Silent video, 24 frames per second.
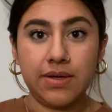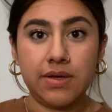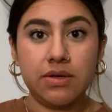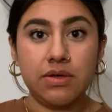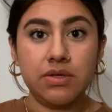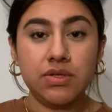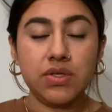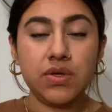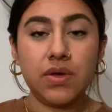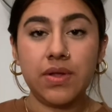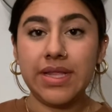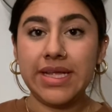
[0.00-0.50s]

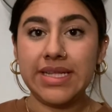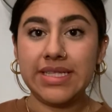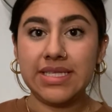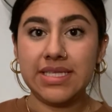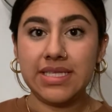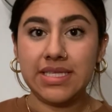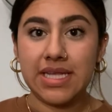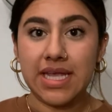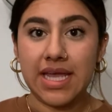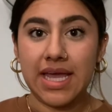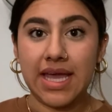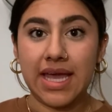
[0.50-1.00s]
So let's
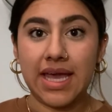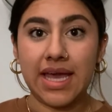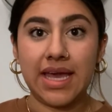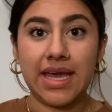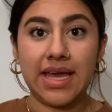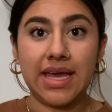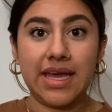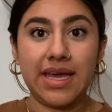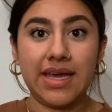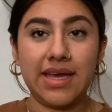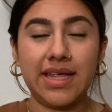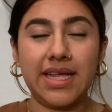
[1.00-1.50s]

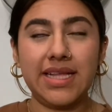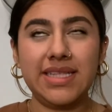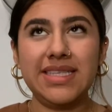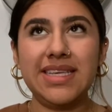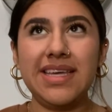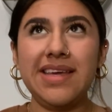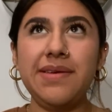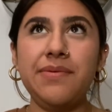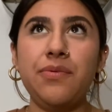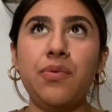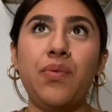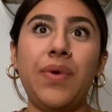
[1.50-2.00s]
say
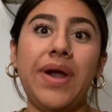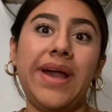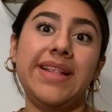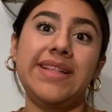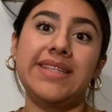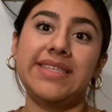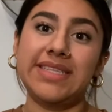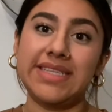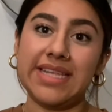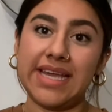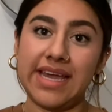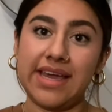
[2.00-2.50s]

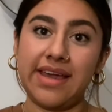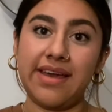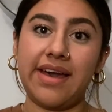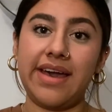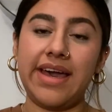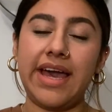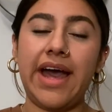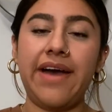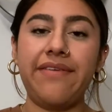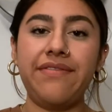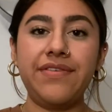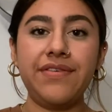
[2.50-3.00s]
Wednesday, I
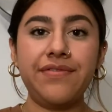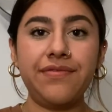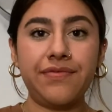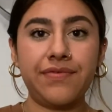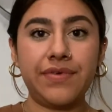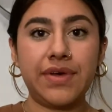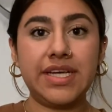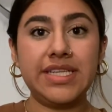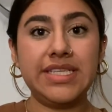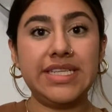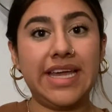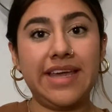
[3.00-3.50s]
have
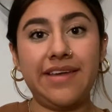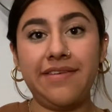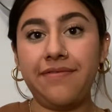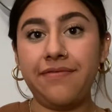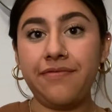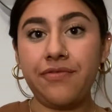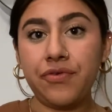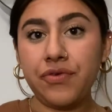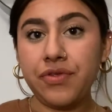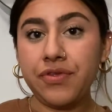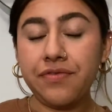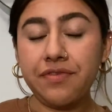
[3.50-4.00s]
a day
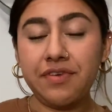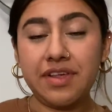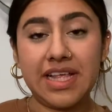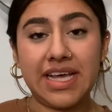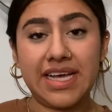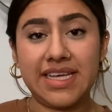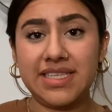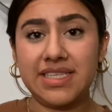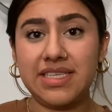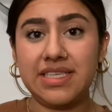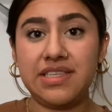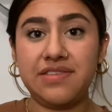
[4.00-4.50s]
full of
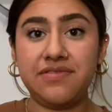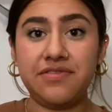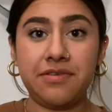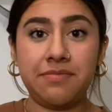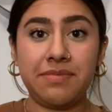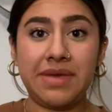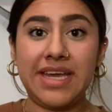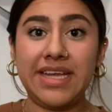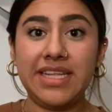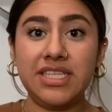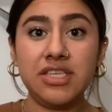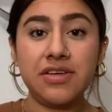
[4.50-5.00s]
classes
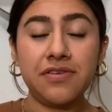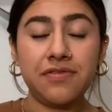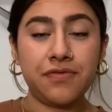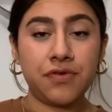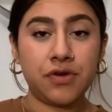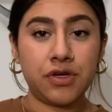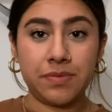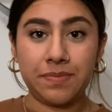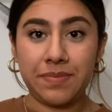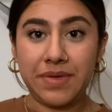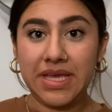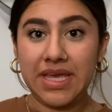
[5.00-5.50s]
from 8 to
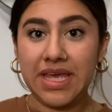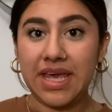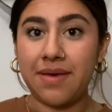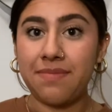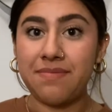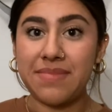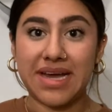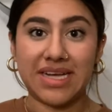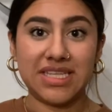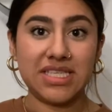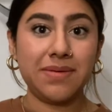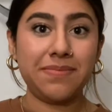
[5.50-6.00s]
4 p.m.
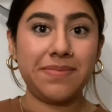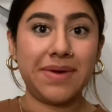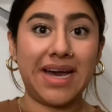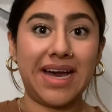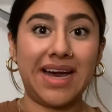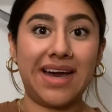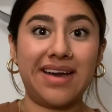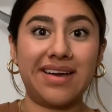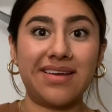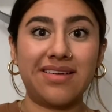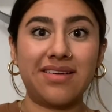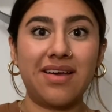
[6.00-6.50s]
back to
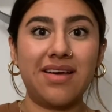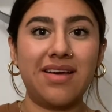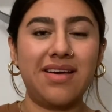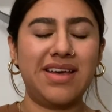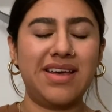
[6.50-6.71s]
back.